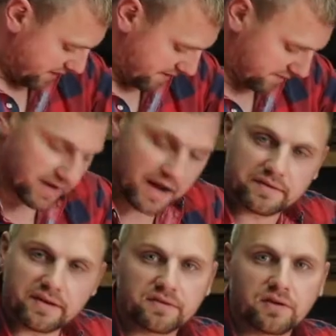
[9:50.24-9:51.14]
you have it,
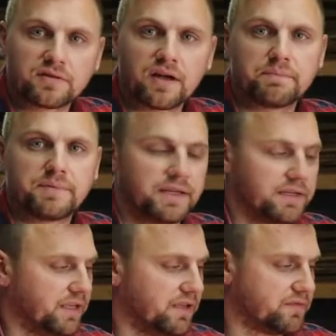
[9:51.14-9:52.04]
guys. That's our top
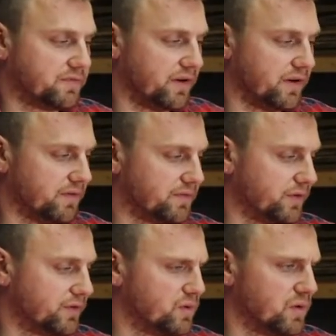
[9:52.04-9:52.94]
10 list for,
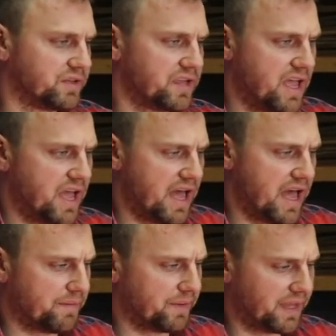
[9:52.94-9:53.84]
for tools.
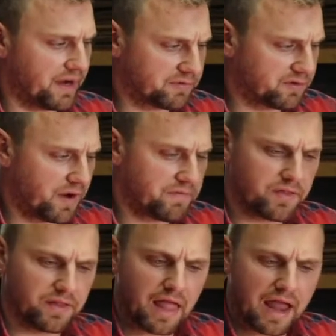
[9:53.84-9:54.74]
Um, again, I'm sorry for
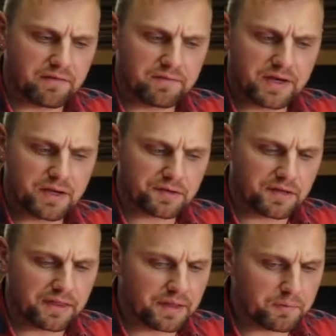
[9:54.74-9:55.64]
the lack of videos
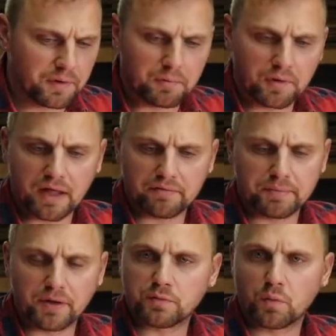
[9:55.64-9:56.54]
lately. We will have a
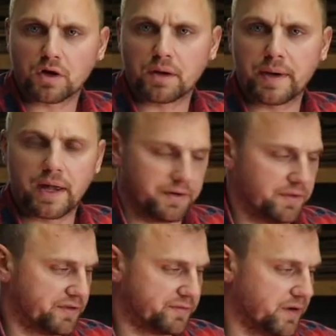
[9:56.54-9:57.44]
bunch more coming out
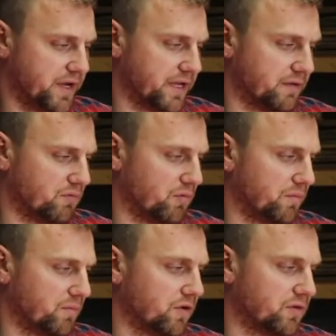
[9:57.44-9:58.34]
here this spring, and we'll,
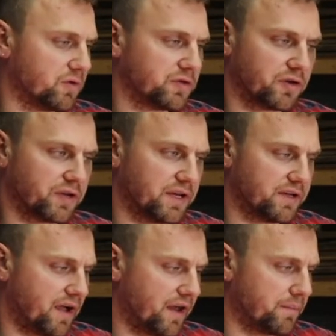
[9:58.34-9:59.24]
we'll, we'll start
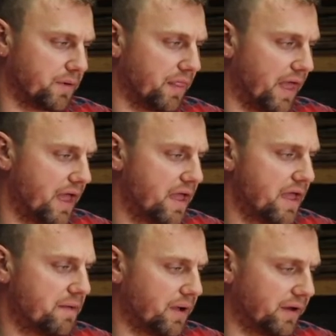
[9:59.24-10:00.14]
getting caught up on
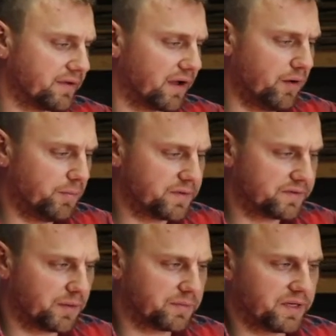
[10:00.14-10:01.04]
that. But I uh, hope
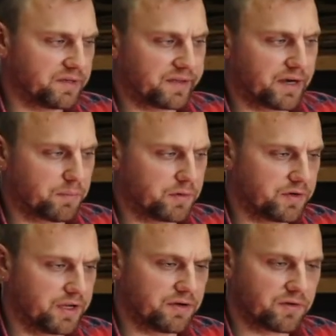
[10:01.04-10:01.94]
this helps you get set up when
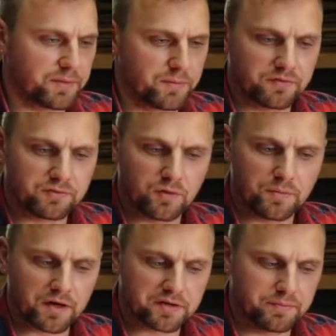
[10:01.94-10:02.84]
you're getting your automotive
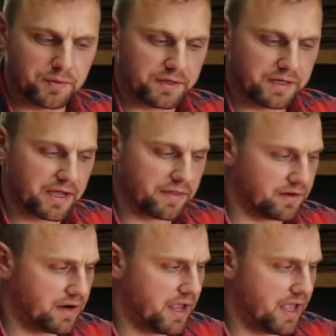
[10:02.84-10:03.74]
toolbox put
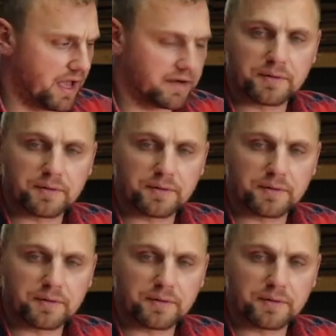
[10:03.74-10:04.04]
together uh, to